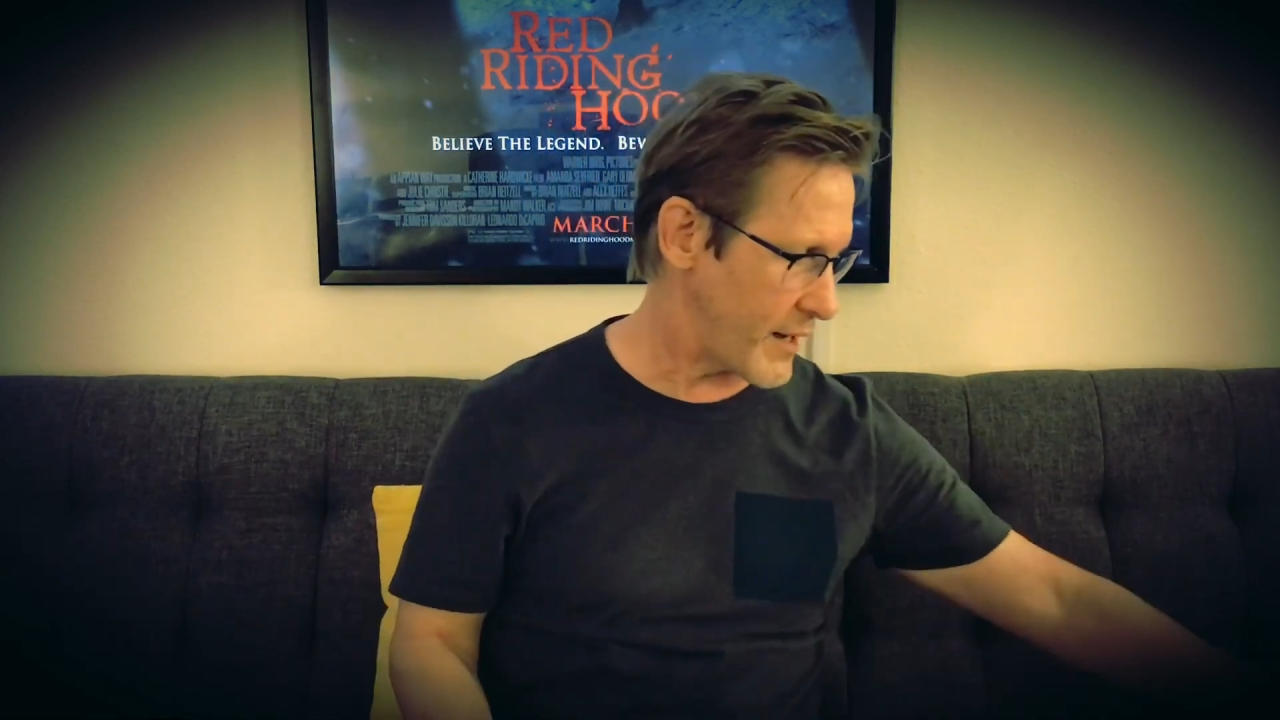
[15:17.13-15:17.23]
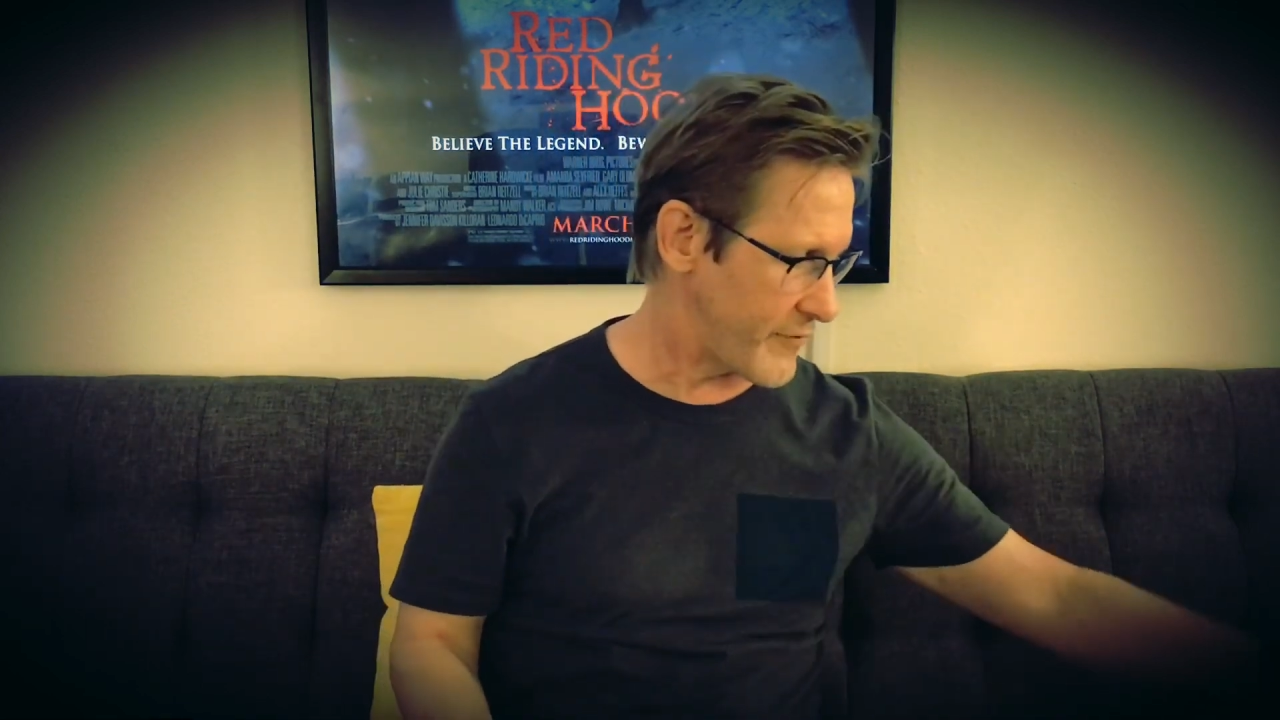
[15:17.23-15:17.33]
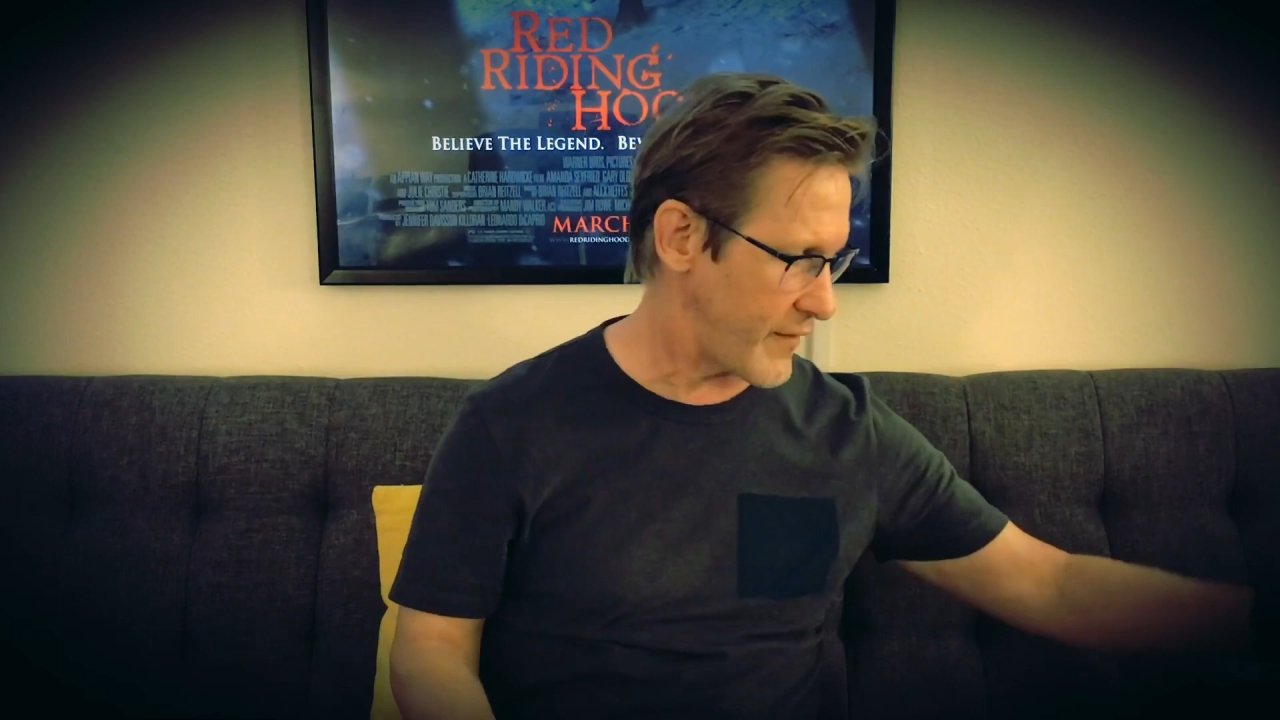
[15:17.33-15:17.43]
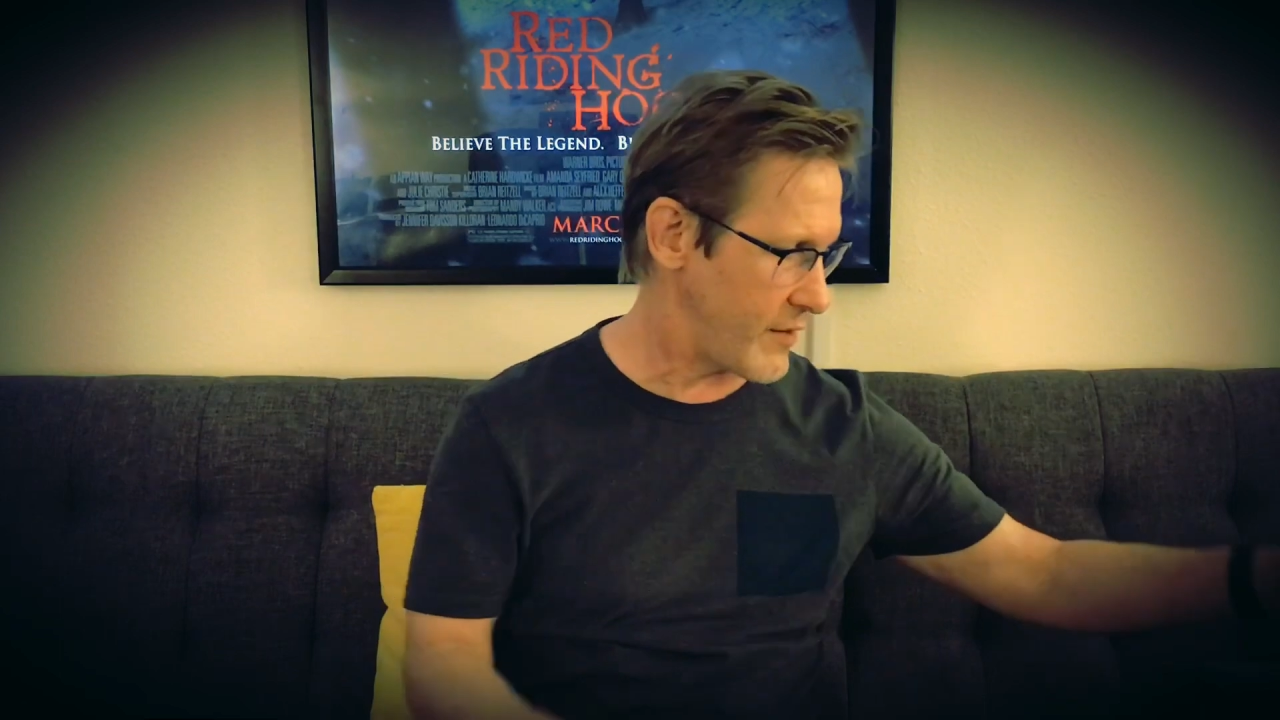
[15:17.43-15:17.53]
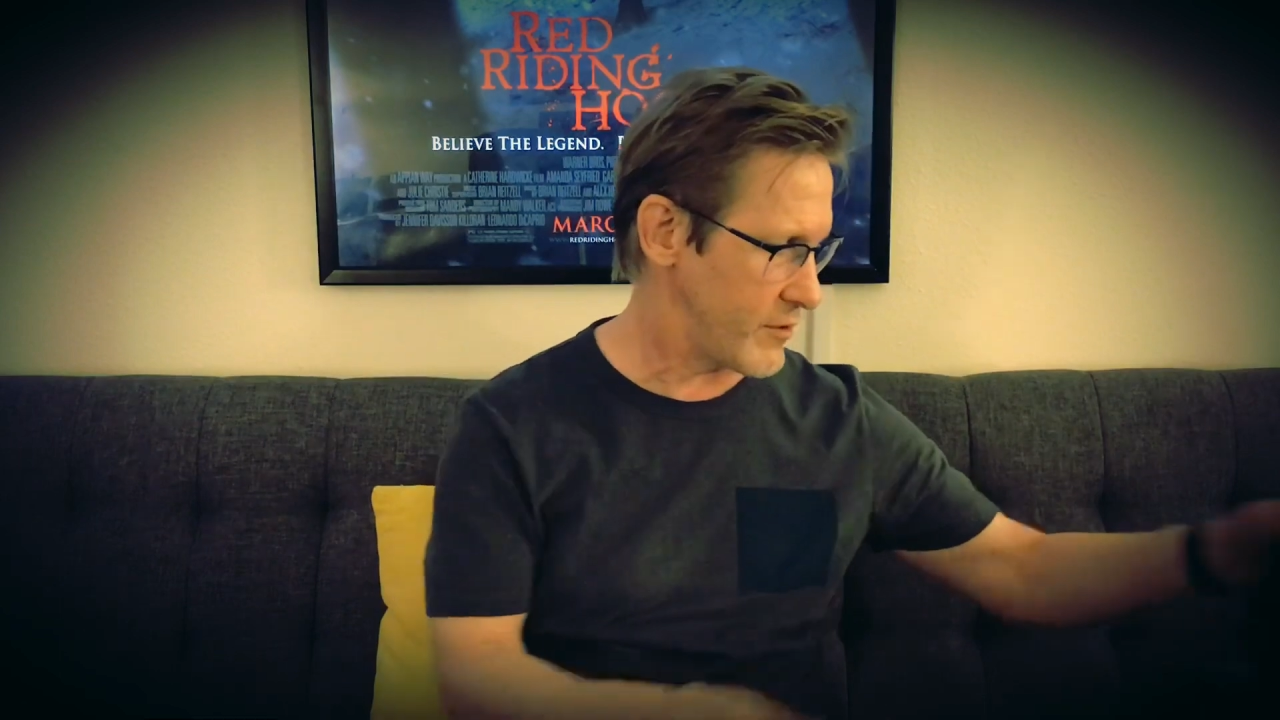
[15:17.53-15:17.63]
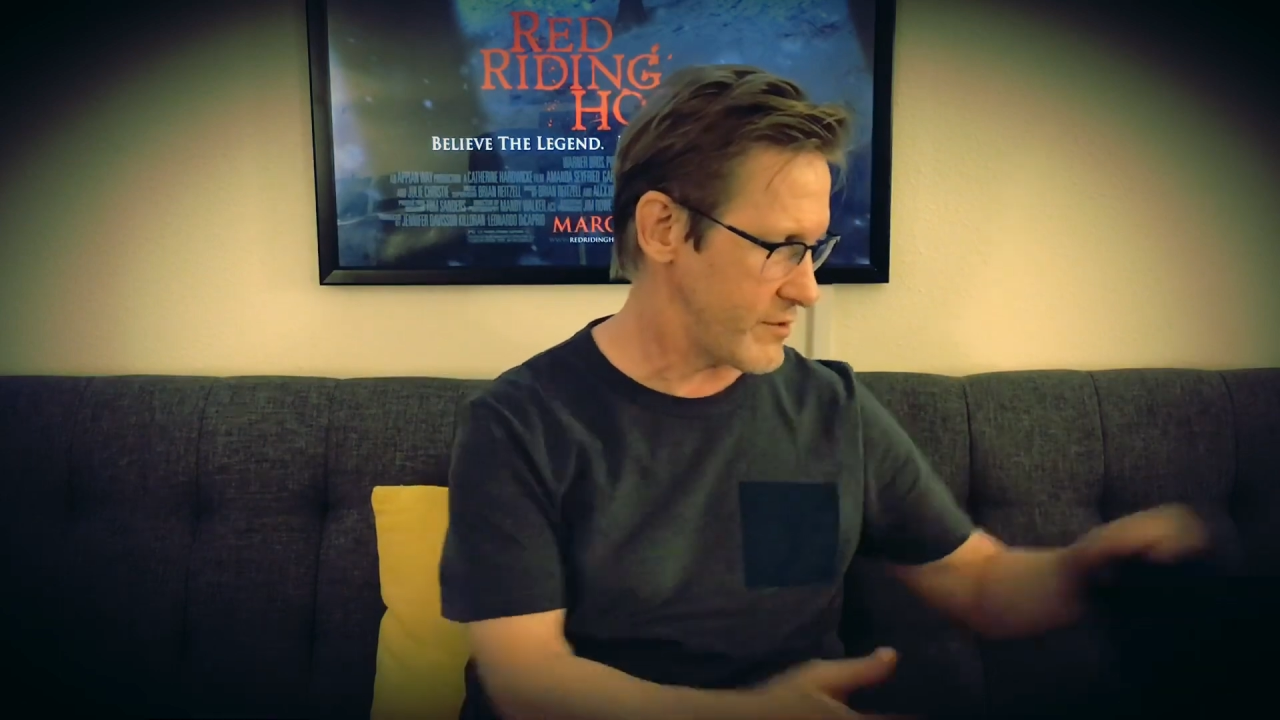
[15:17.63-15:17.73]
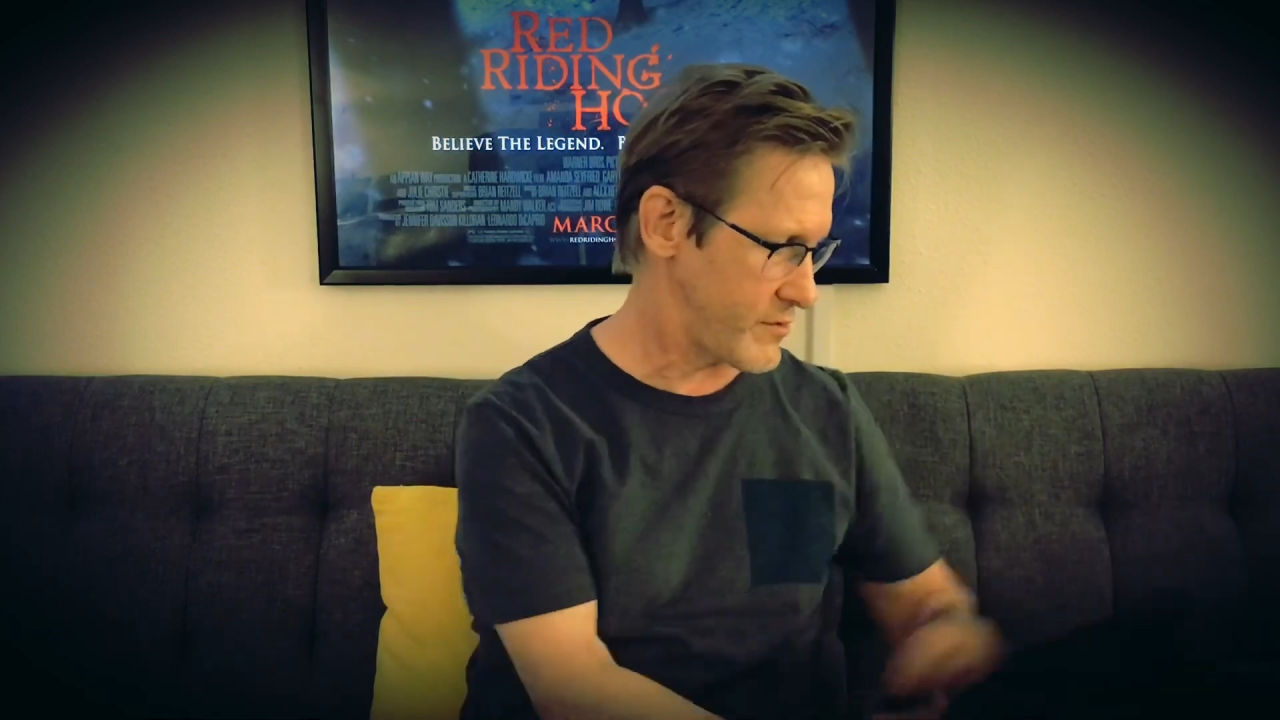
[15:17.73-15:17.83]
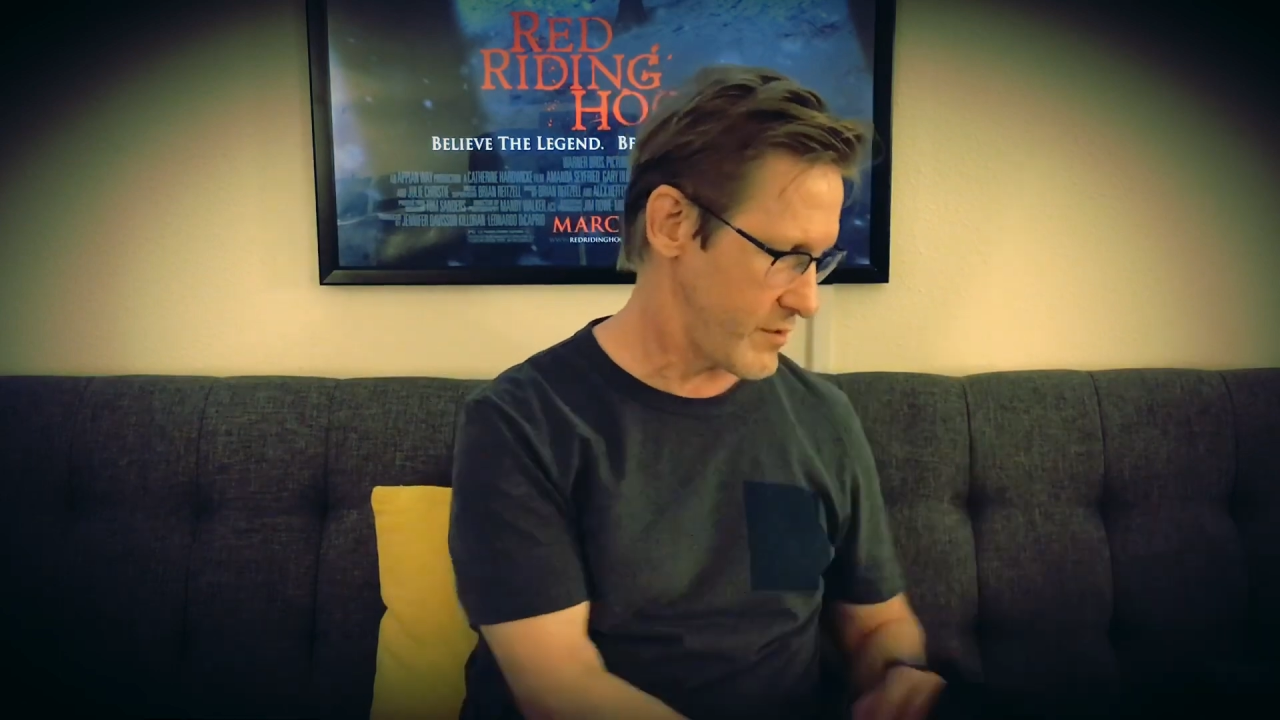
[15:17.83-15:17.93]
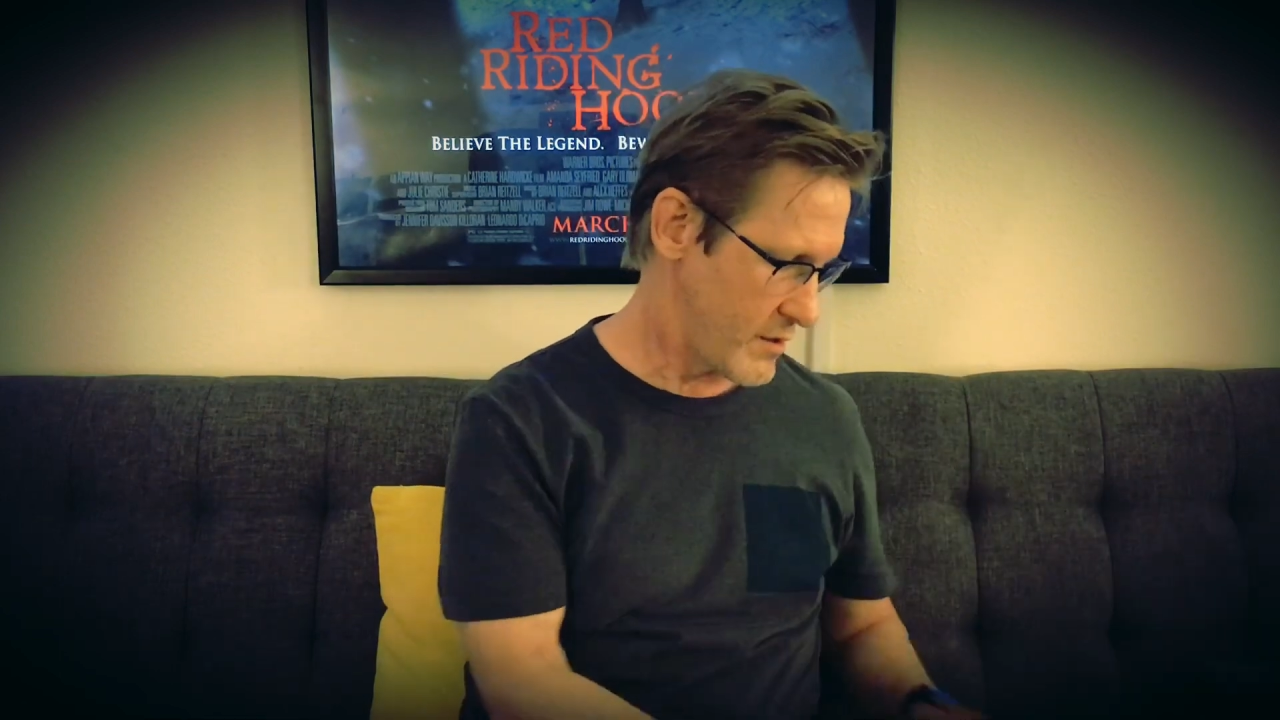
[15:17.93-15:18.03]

favorites